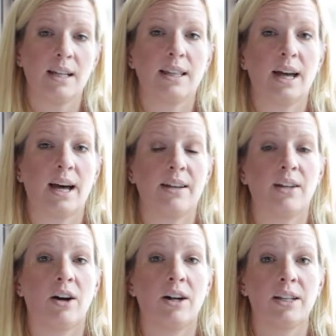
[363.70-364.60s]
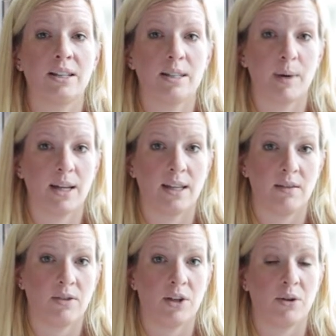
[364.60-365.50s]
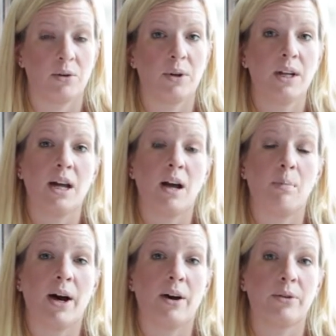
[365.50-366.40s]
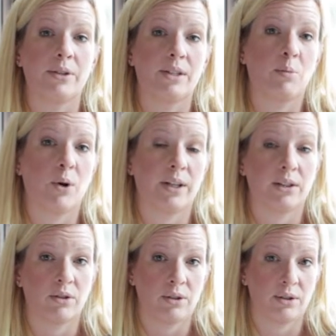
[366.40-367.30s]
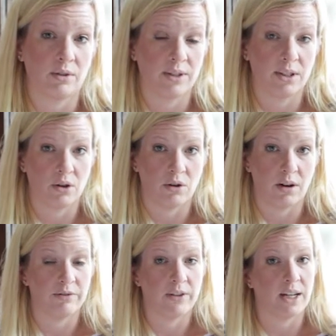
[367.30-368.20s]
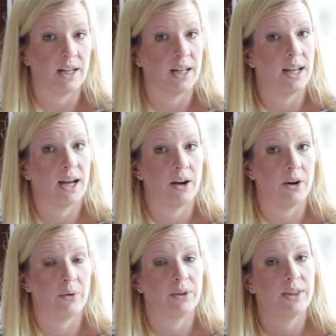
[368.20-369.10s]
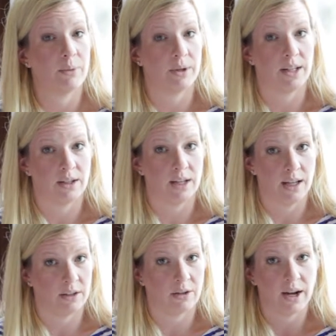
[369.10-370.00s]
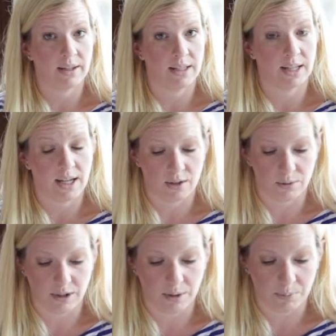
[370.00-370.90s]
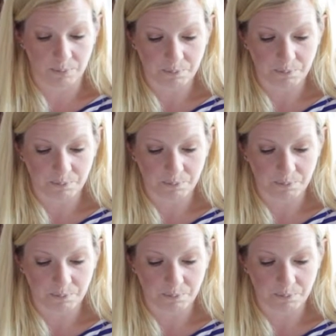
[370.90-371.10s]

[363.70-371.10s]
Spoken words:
that an audience might give you about the product or the service that you're offering and how they want to interact and engage with you.